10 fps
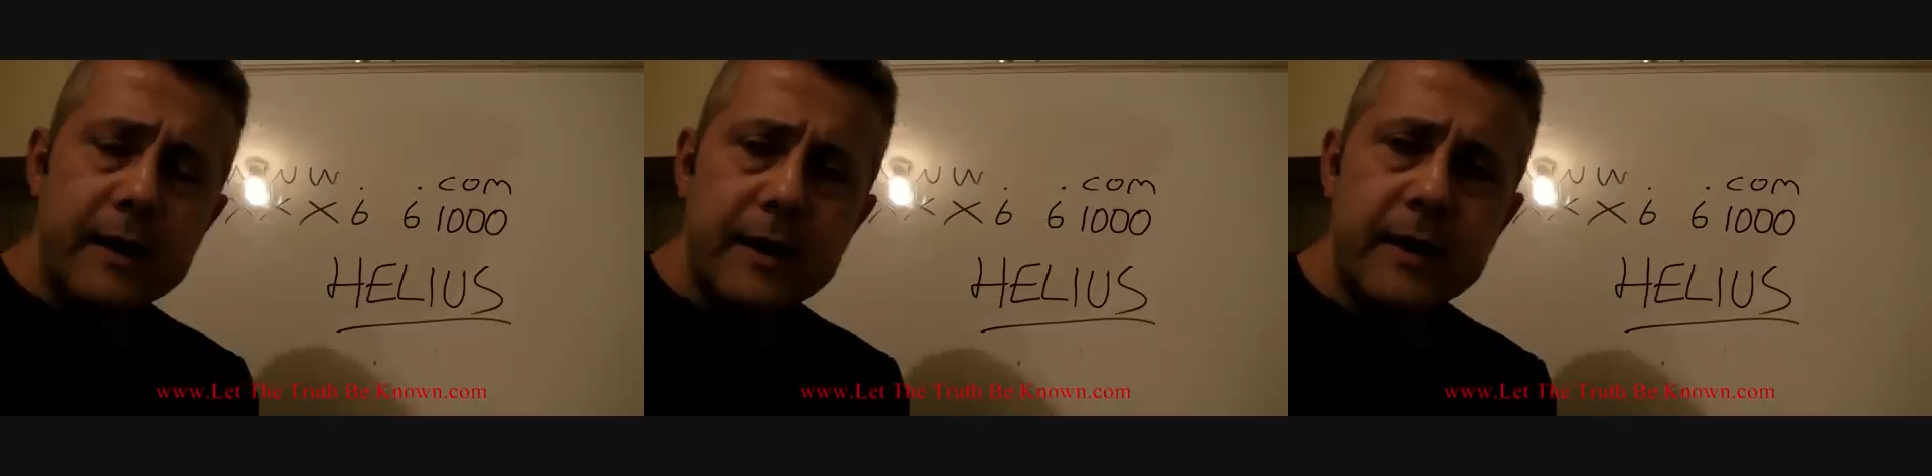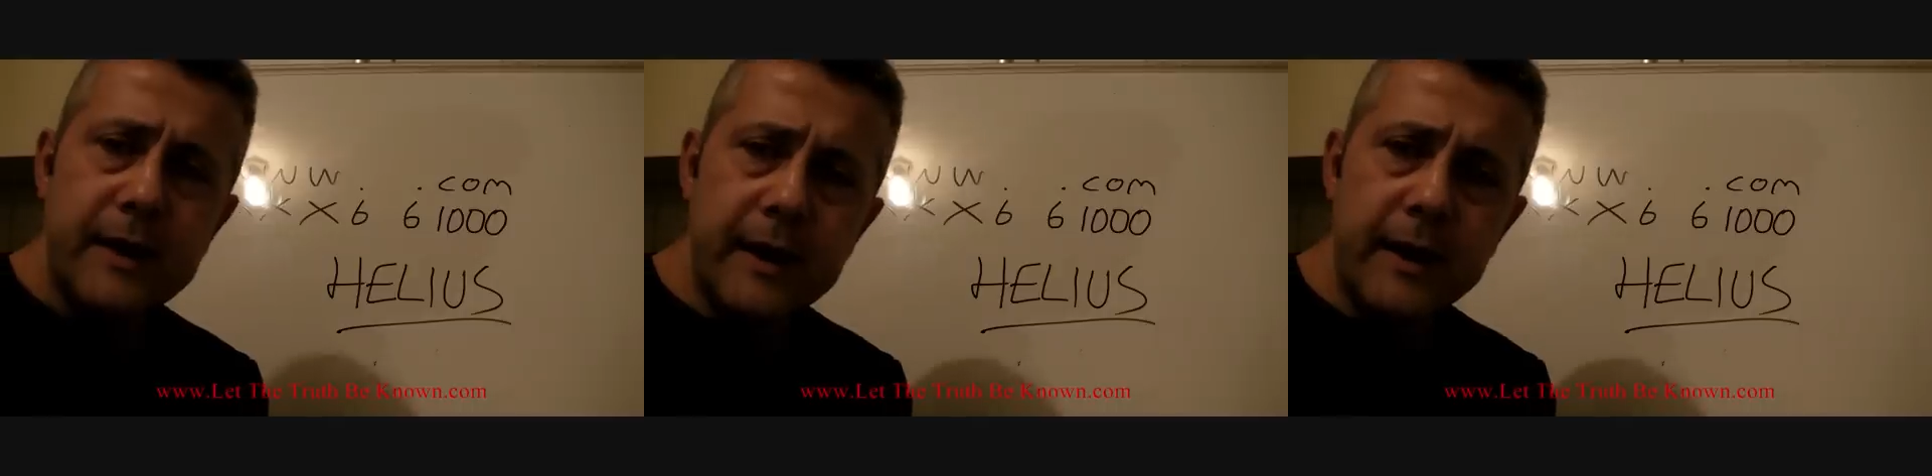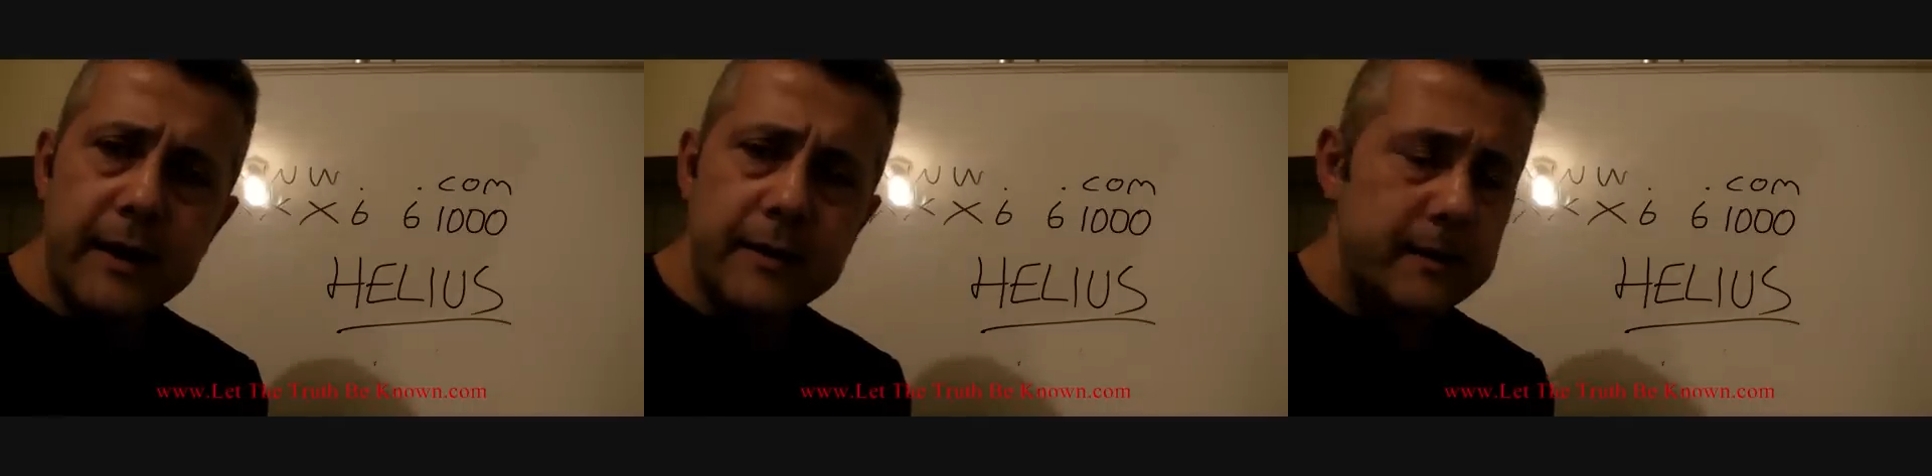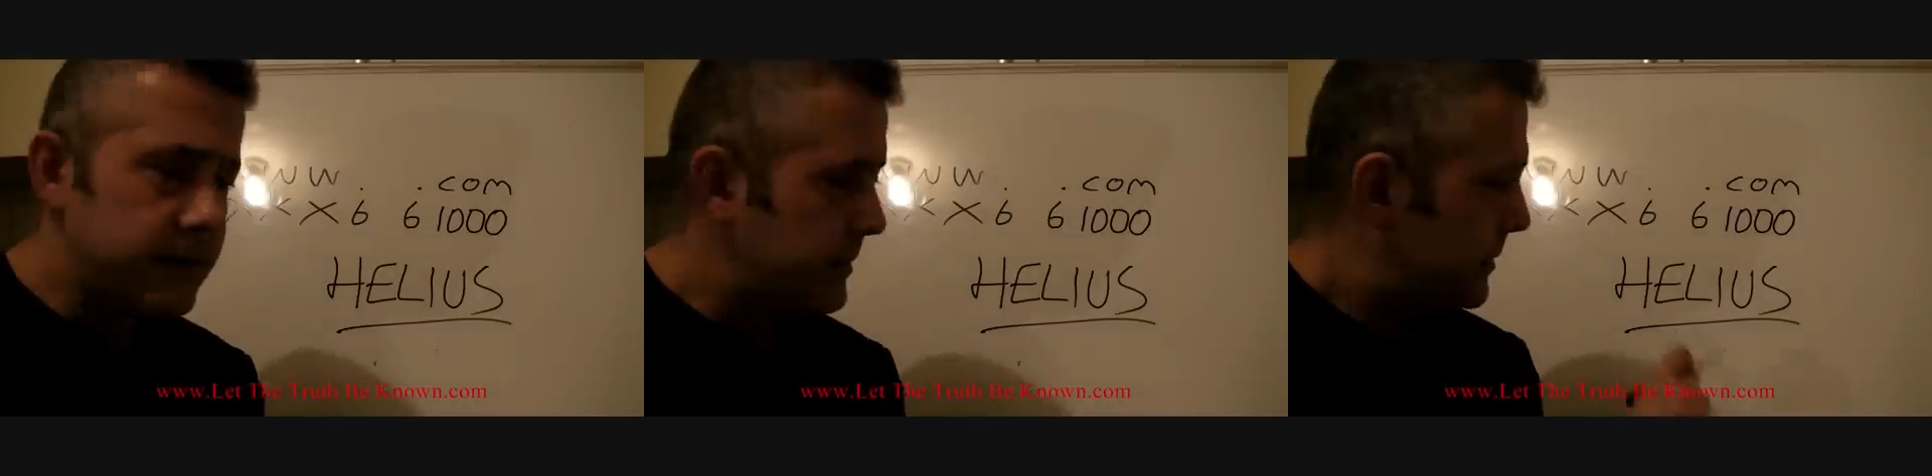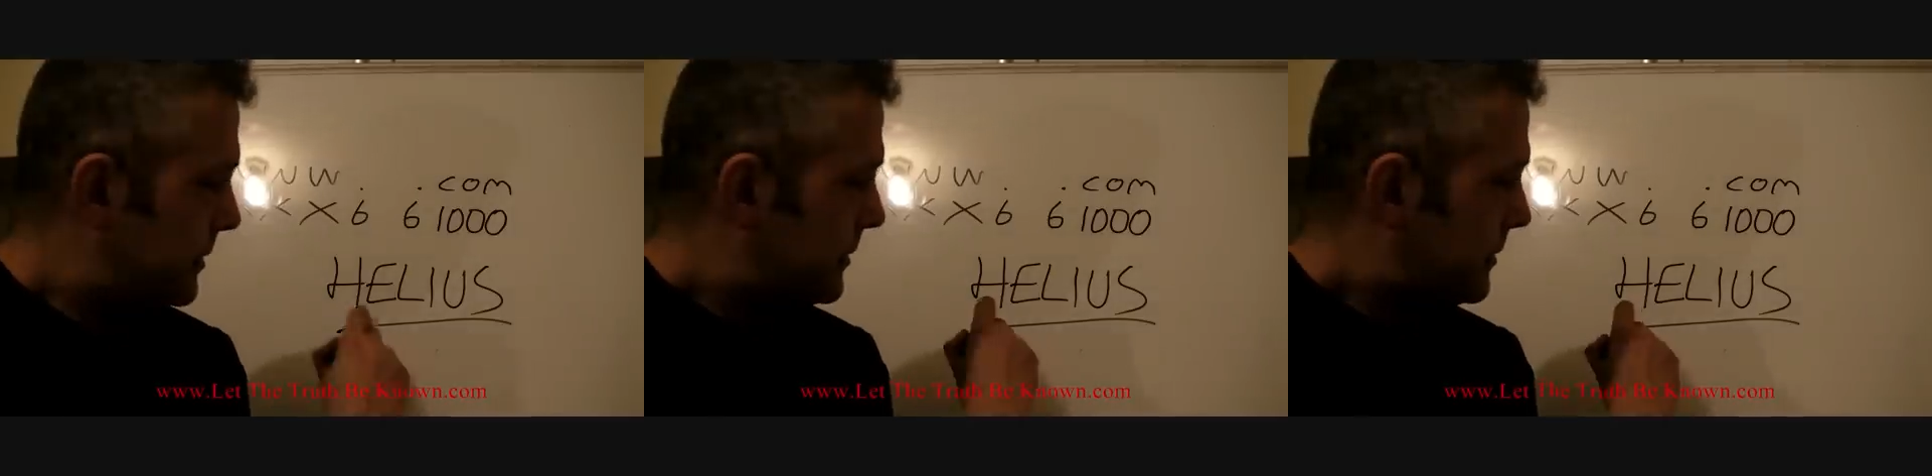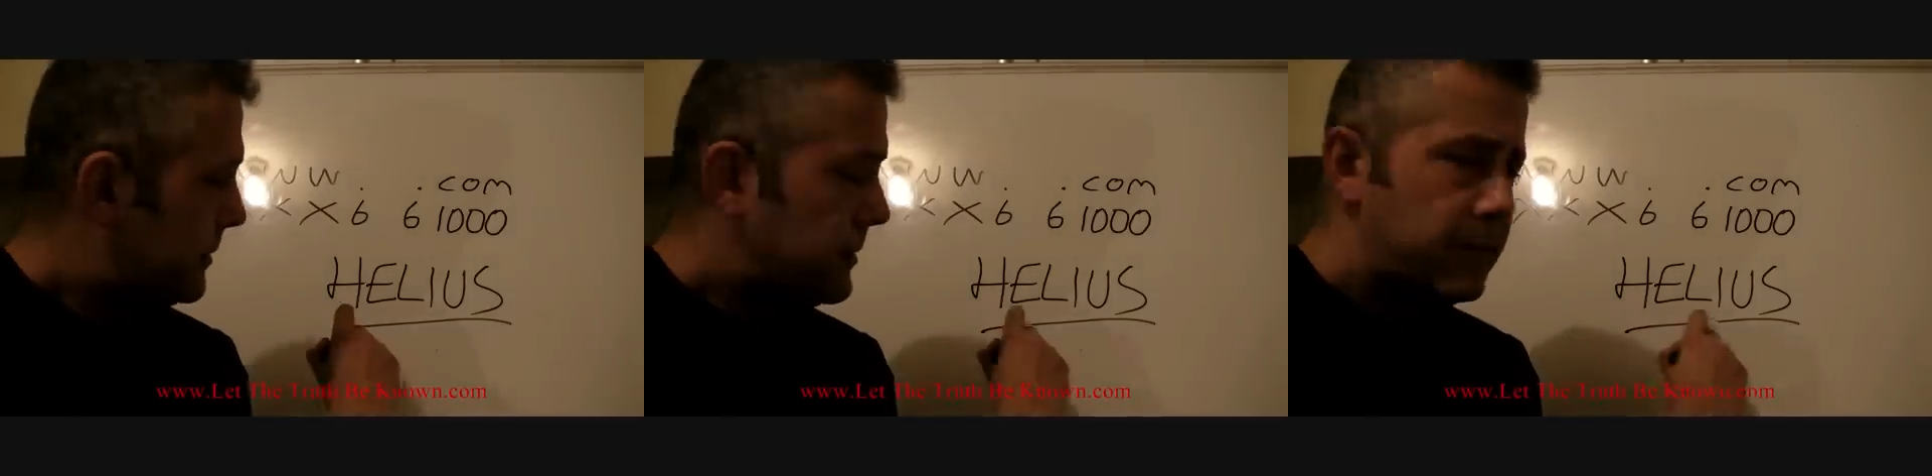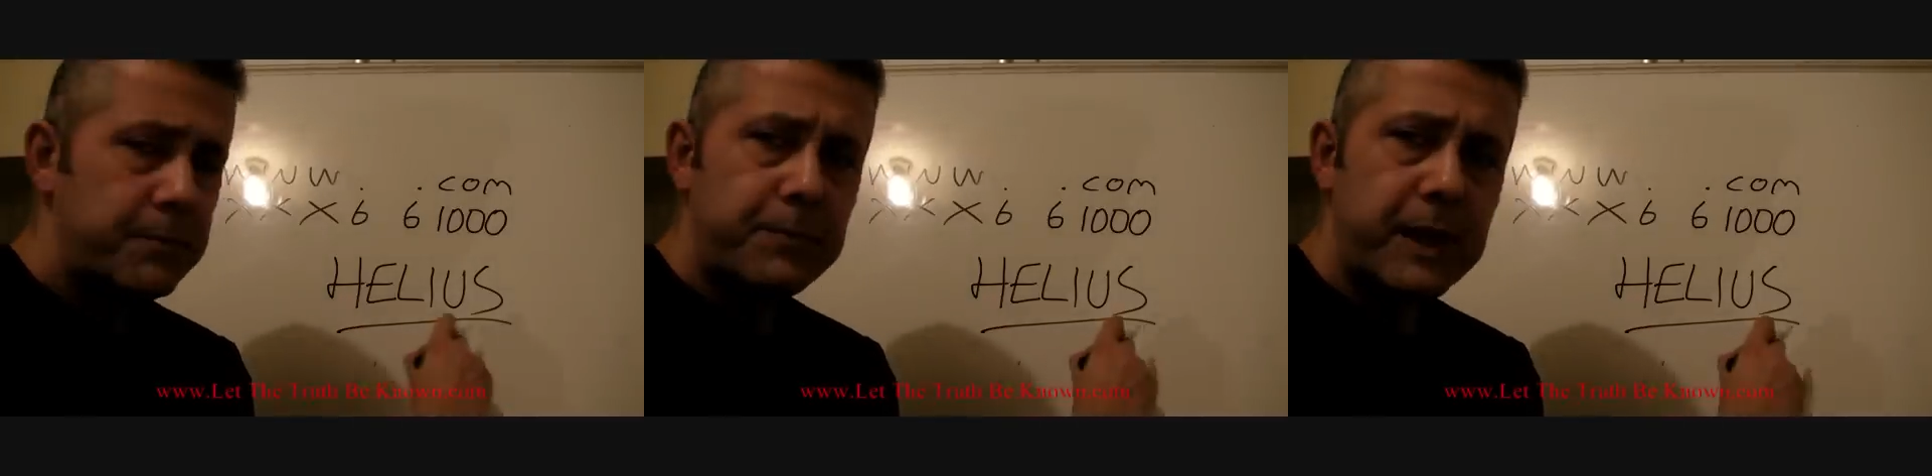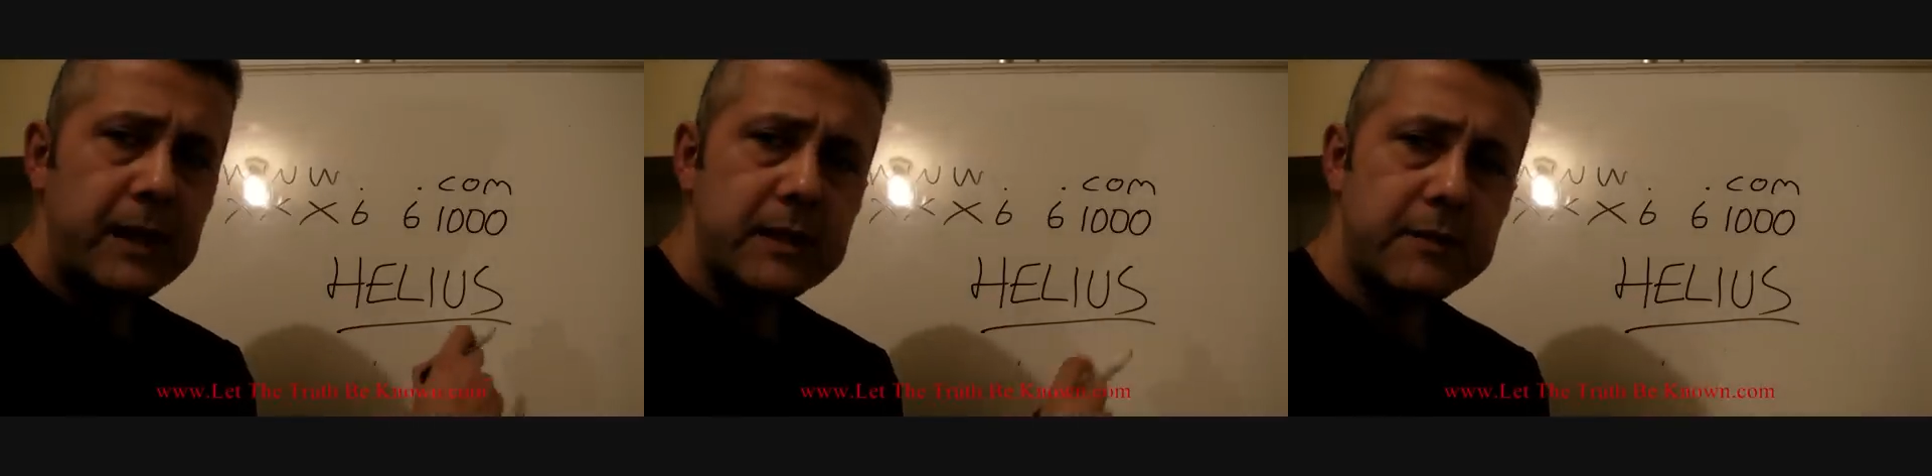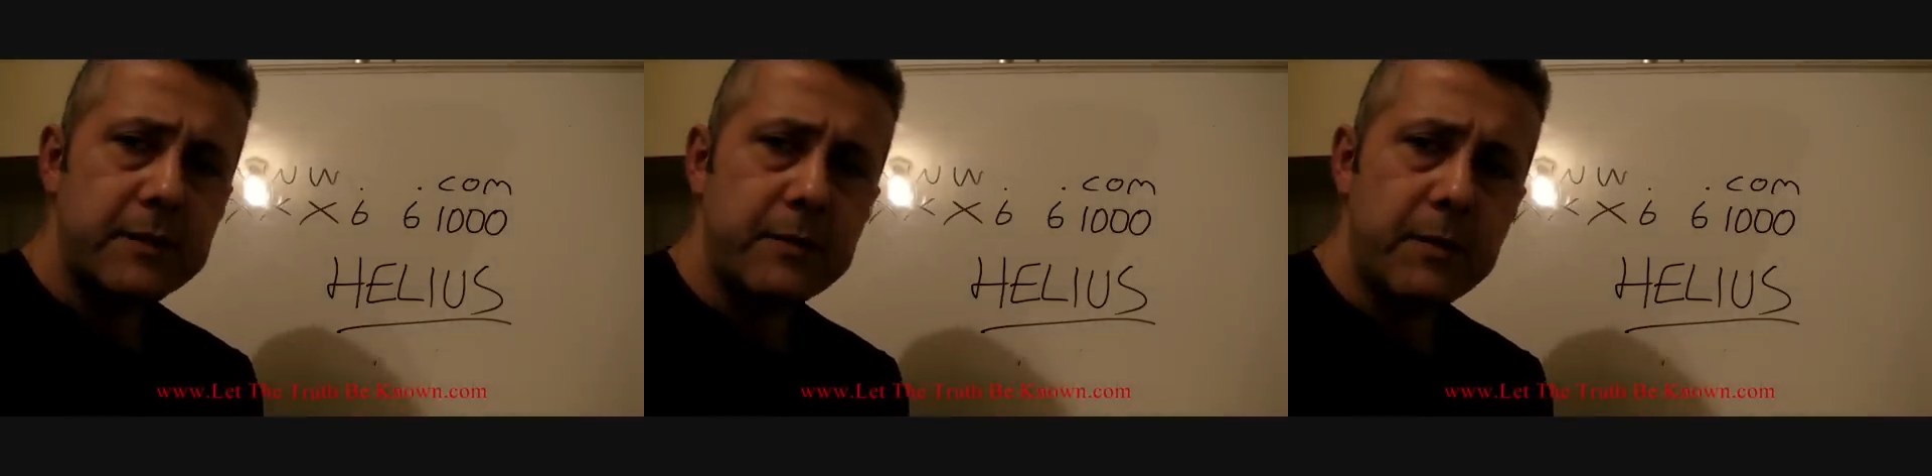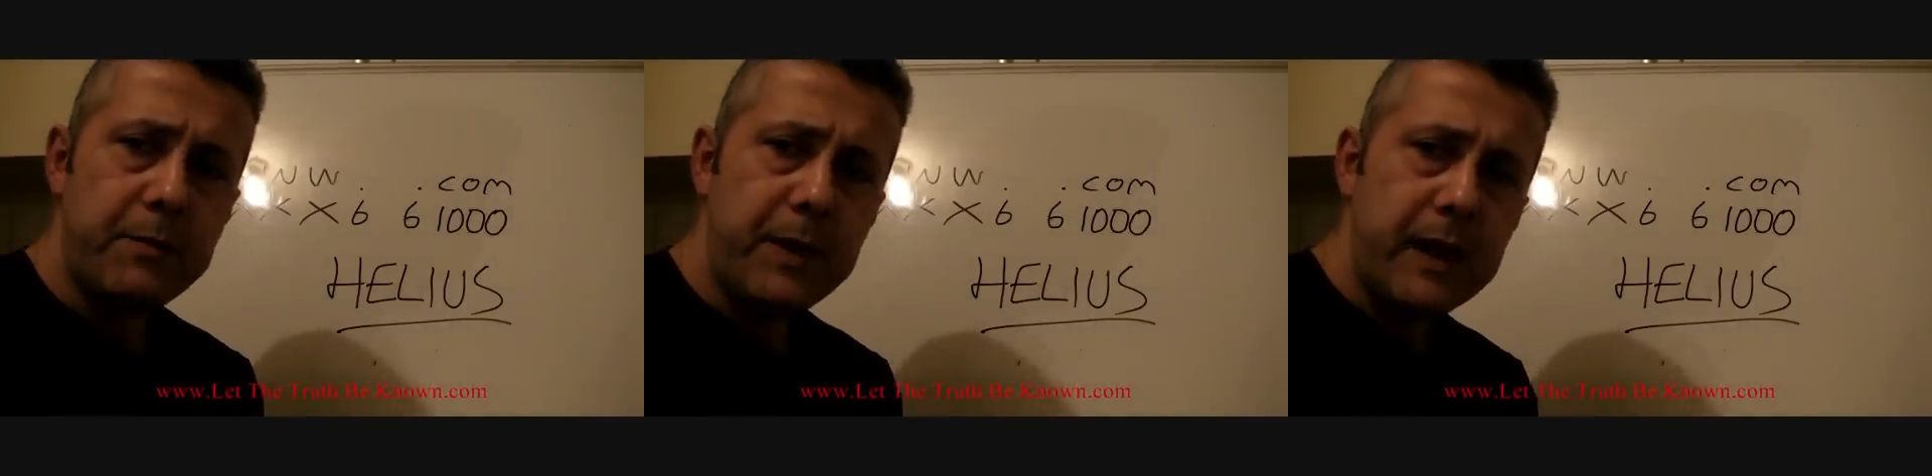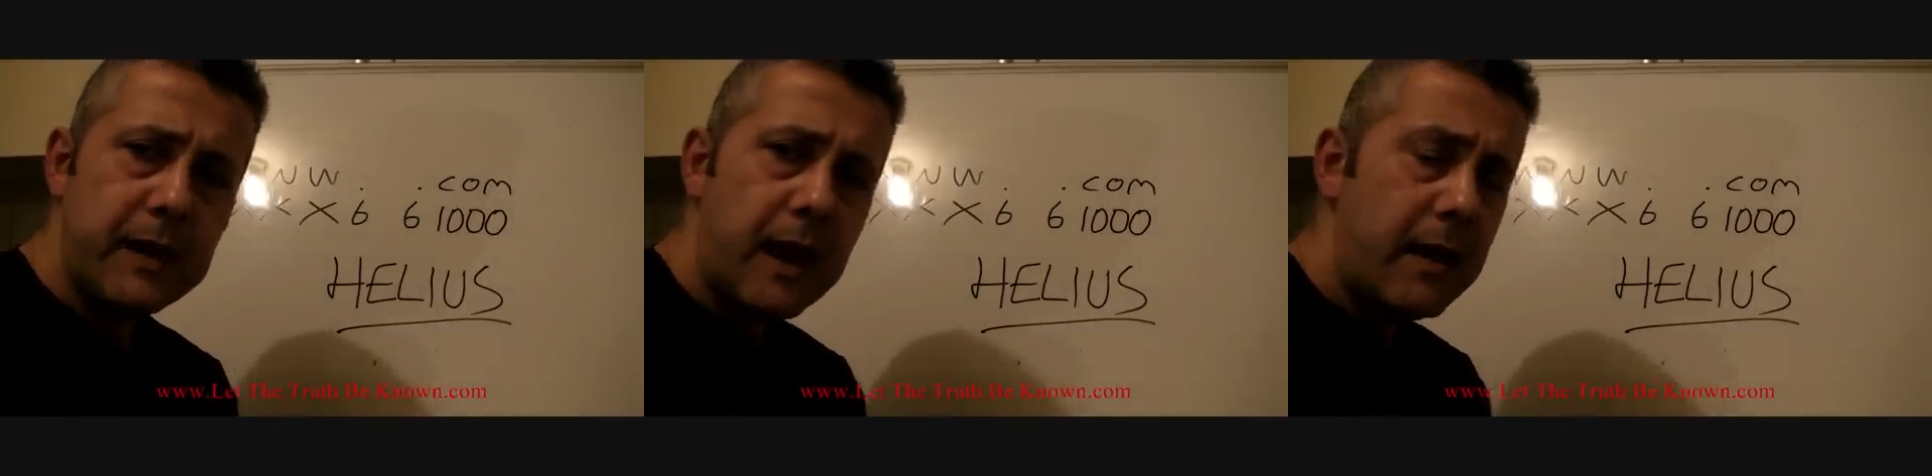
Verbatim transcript: Helios, the beast from the pit.